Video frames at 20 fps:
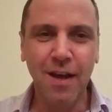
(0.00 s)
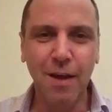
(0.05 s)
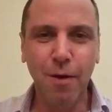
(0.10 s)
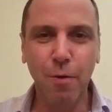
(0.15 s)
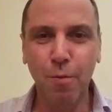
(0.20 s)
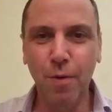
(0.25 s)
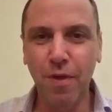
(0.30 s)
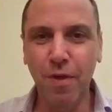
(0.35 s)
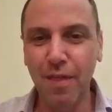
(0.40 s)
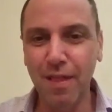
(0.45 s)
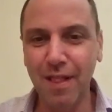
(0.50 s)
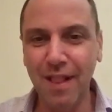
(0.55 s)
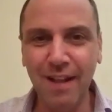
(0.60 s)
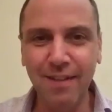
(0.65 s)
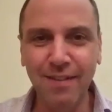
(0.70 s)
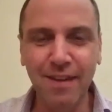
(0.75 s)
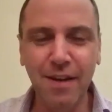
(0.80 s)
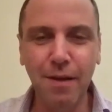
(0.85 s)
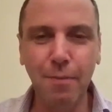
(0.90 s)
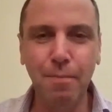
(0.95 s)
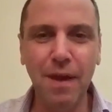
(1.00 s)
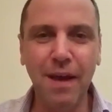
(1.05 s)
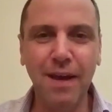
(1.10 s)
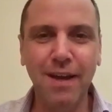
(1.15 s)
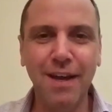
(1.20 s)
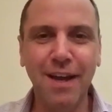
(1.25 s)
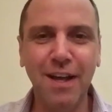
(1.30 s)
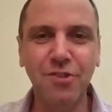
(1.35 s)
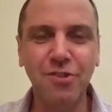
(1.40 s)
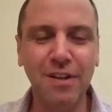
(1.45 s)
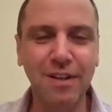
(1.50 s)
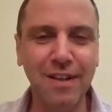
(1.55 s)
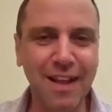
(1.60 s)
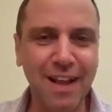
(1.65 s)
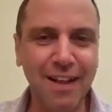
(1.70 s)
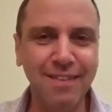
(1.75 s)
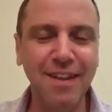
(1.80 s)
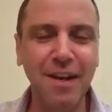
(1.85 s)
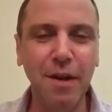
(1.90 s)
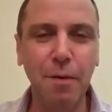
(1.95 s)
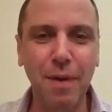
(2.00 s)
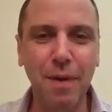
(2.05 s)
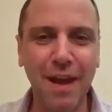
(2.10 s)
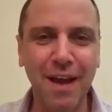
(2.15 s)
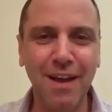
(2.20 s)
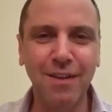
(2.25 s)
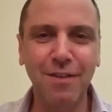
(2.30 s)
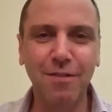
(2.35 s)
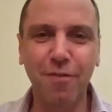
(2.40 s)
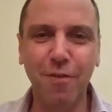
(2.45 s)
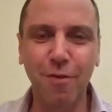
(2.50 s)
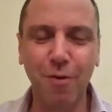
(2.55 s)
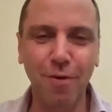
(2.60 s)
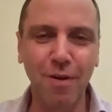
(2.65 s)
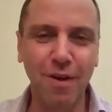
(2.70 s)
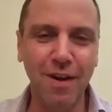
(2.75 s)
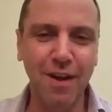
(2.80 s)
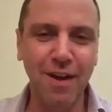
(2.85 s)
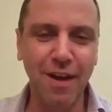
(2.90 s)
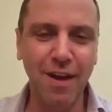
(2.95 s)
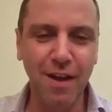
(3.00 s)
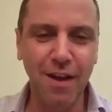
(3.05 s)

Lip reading: with landing package and landing pad for